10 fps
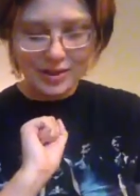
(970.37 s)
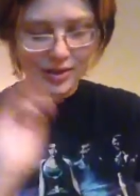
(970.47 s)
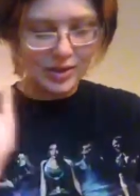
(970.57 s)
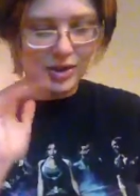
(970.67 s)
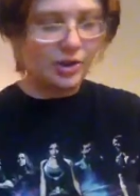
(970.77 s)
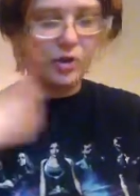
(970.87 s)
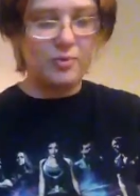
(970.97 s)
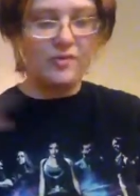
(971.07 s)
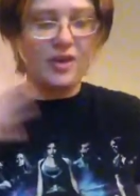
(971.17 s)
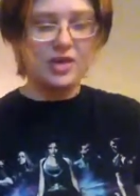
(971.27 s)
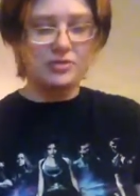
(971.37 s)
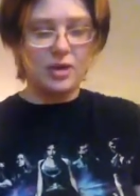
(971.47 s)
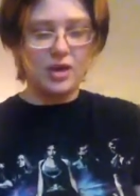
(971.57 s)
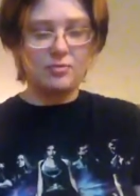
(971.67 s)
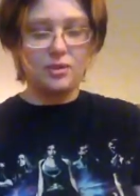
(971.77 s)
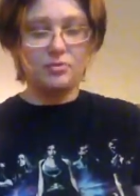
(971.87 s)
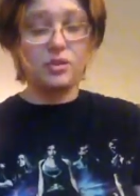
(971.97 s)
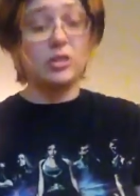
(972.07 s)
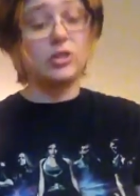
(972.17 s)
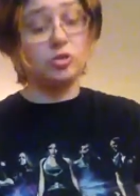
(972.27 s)
Not that it cured me of haste, mind, but it was
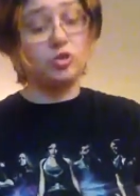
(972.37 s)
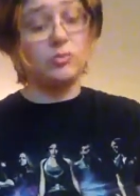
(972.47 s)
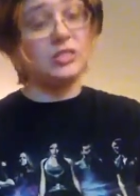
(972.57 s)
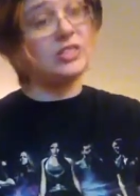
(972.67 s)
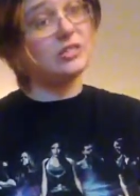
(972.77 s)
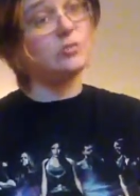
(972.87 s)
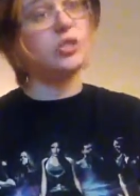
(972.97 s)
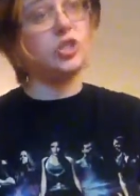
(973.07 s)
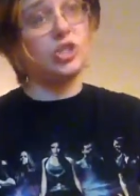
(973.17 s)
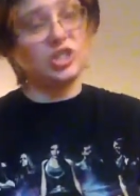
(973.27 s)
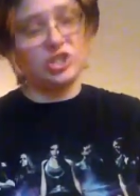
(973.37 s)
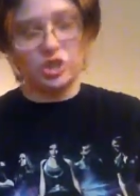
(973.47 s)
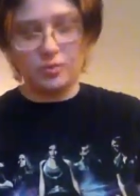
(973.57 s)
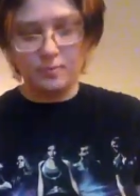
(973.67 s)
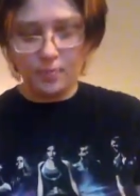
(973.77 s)
an extremely sensible suggestion.